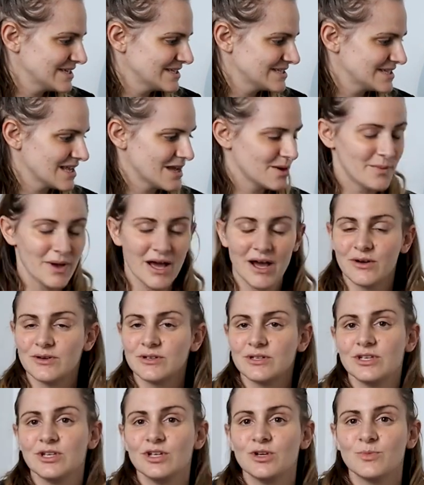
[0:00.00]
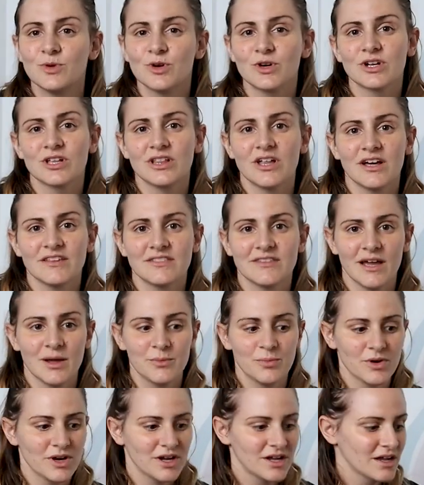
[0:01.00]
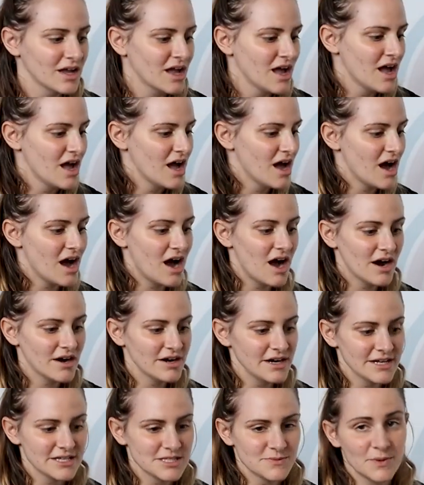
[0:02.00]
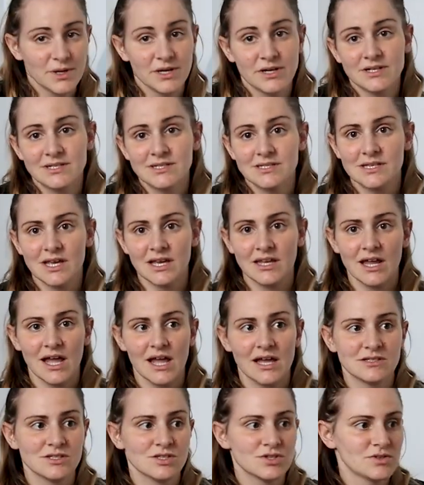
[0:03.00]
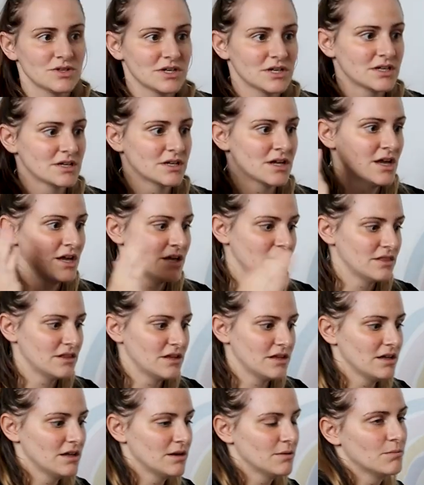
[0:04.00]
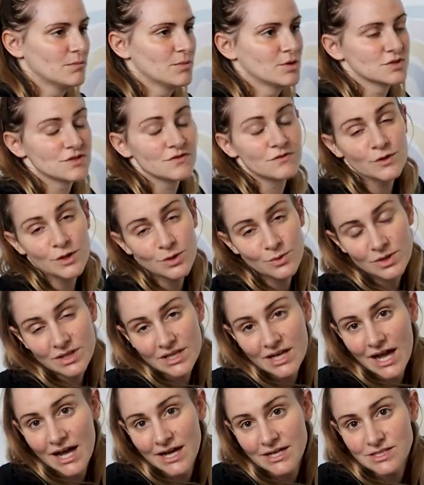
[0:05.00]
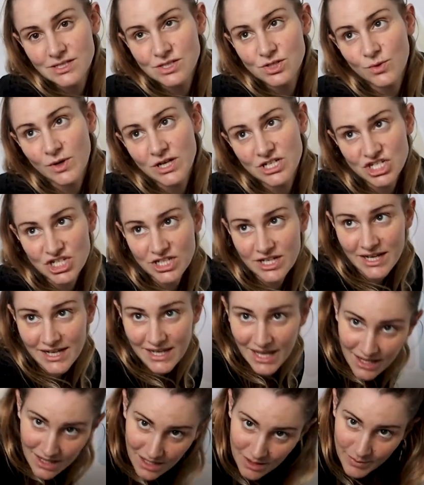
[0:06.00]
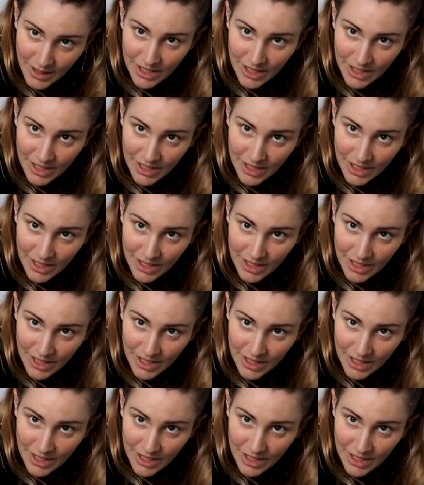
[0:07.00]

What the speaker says: is about newborn cloth diapering, our experience, and answering the most frequently asked question I get